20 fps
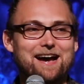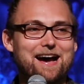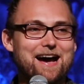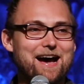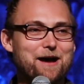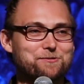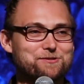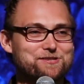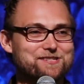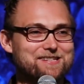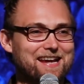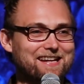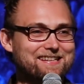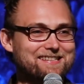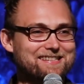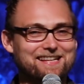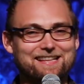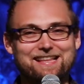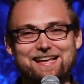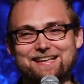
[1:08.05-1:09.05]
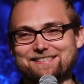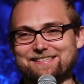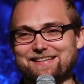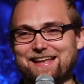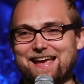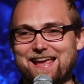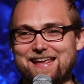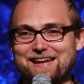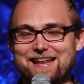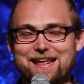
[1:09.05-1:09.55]
I was texting last
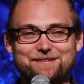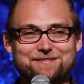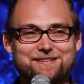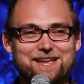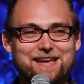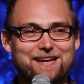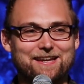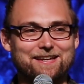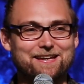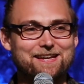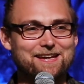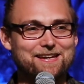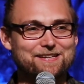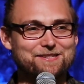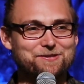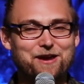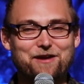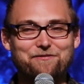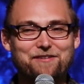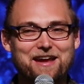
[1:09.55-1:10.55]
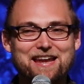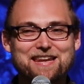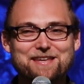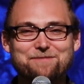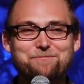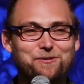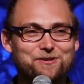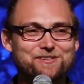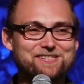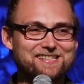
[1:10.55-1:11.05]
night and saying, do you have
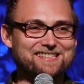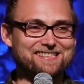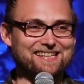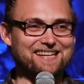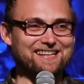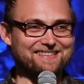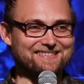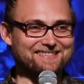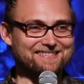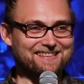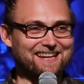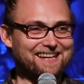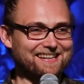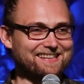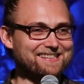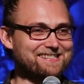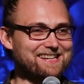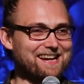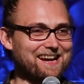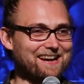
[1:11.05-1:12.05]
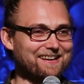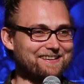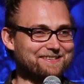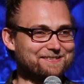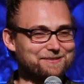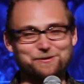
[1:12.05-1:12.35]
any more details that I could share?